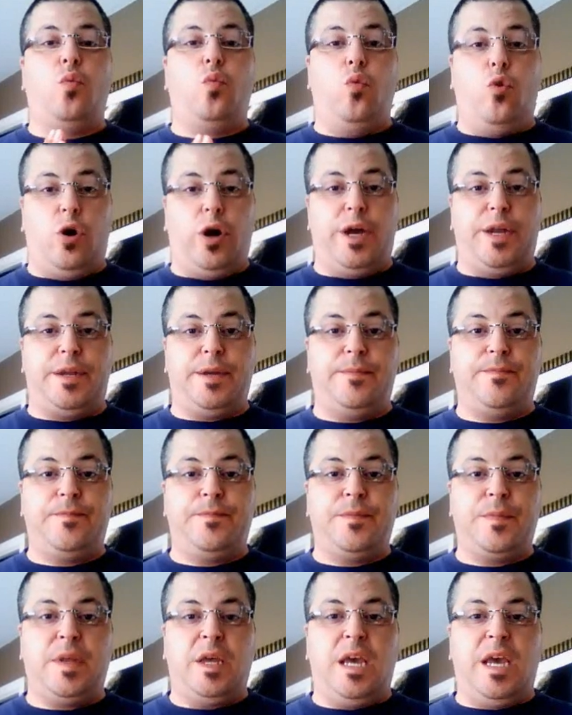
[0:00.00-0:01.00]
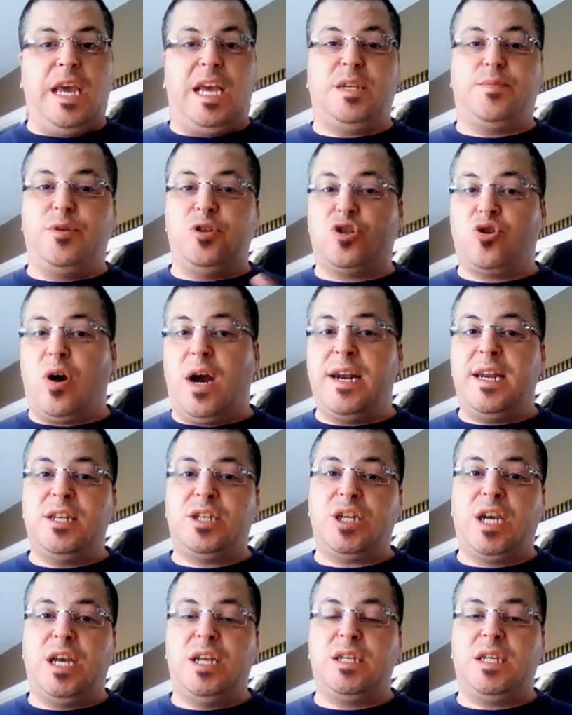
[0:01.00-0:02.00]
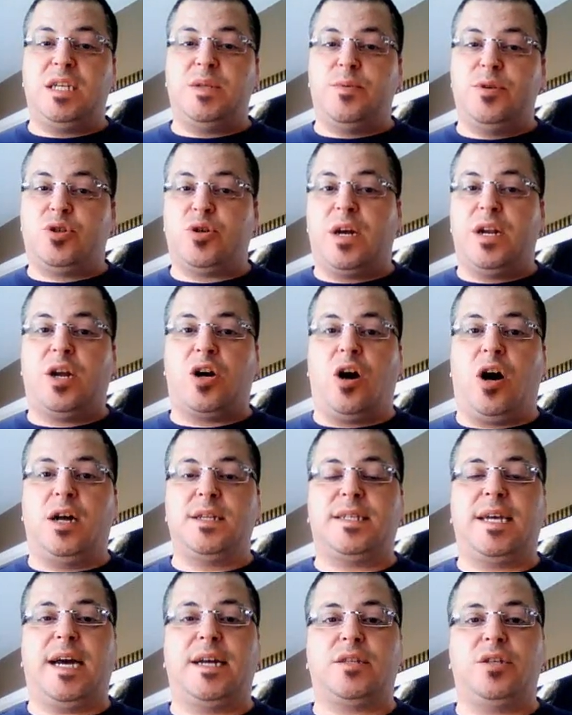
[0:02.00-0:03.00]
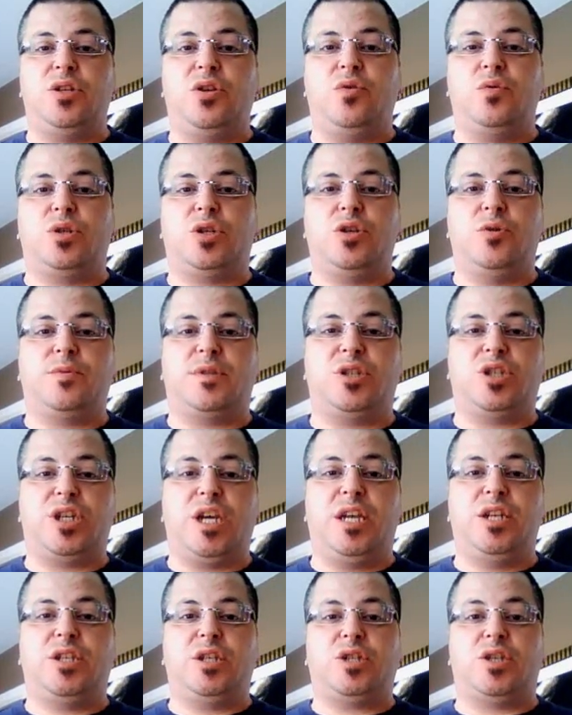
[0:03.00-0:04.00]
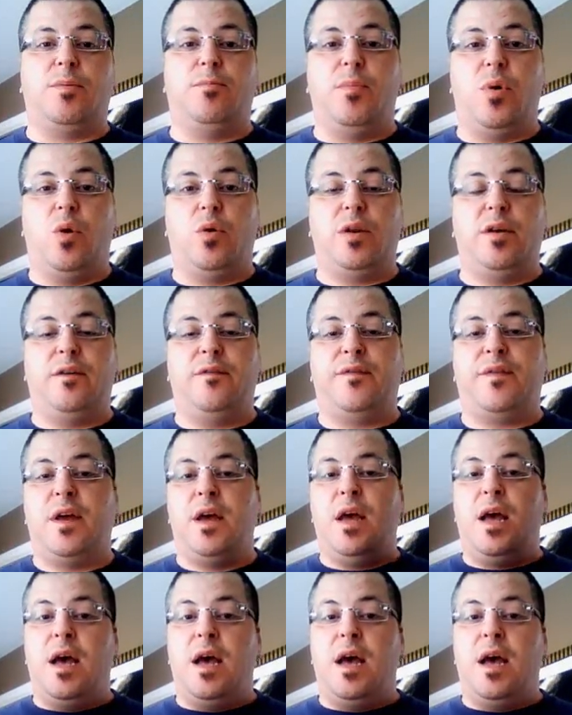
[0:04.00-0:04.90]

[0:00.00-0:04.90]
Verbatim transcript: Wood. He's been trying to change, he's been trying to contact YouTube to change it to Motive,